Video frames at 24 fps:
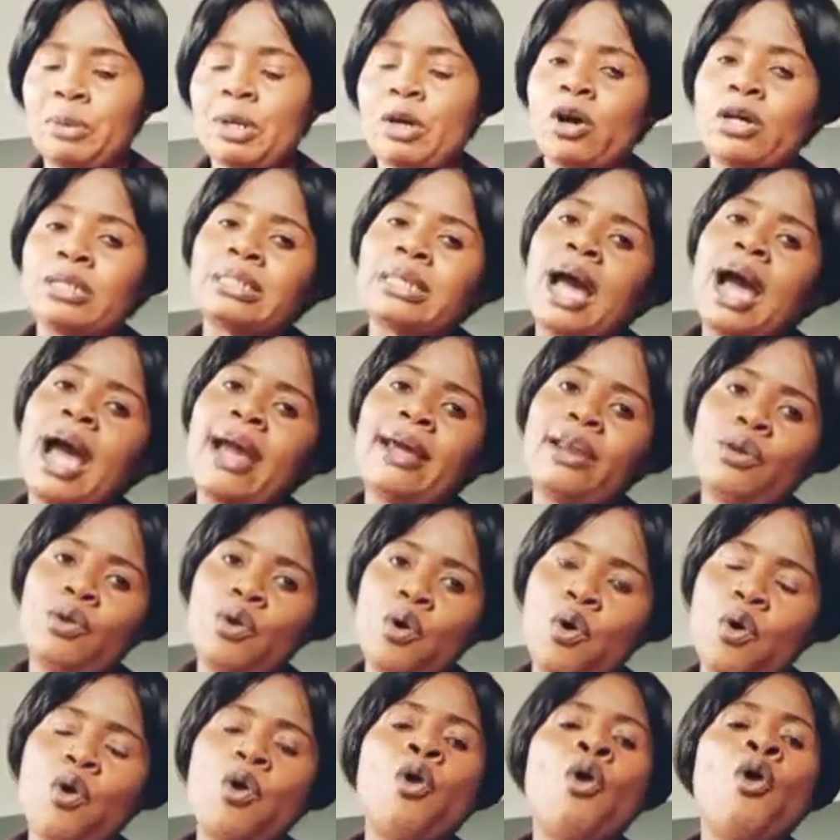because I
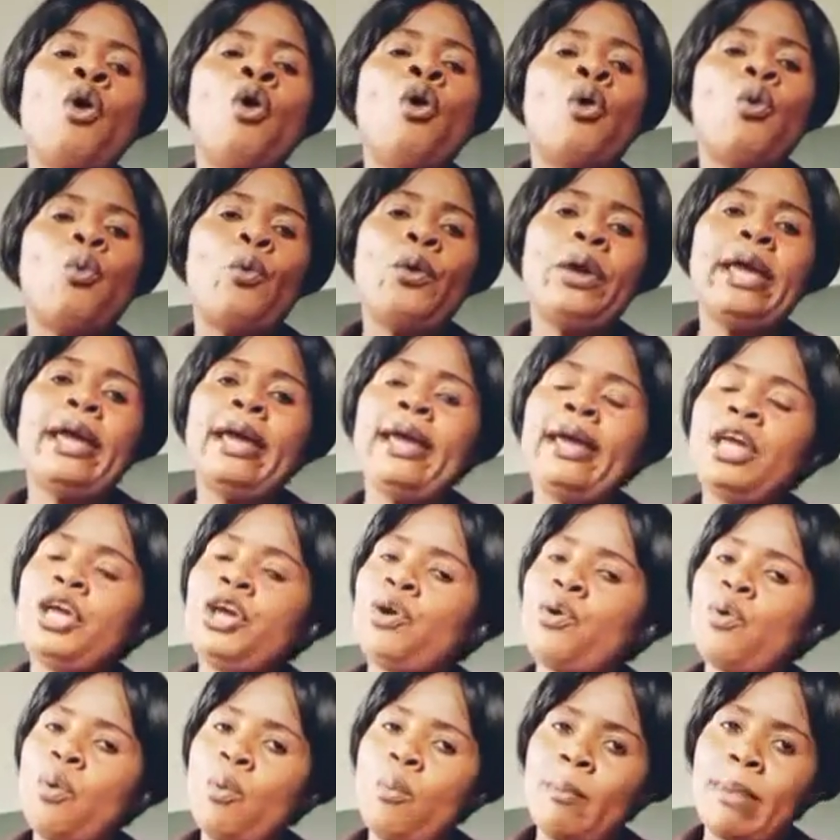know we
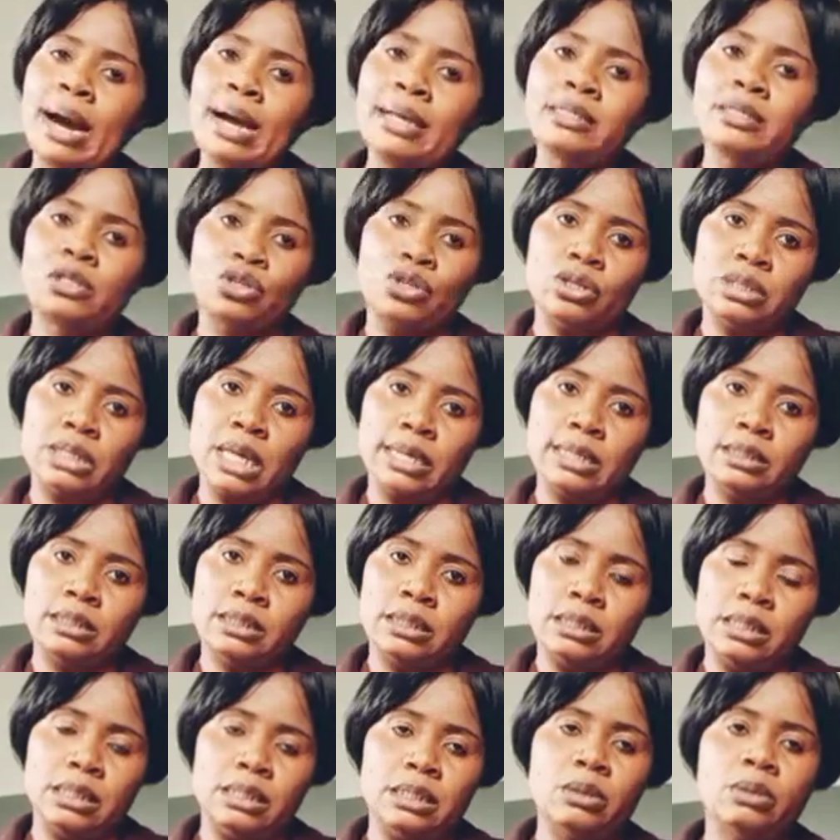in human
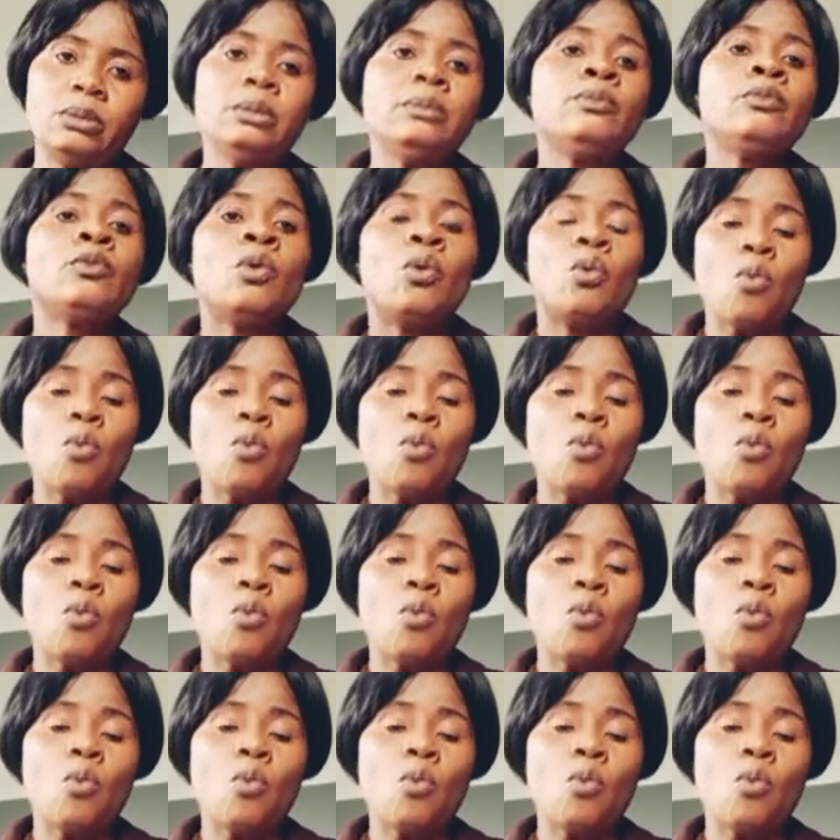society,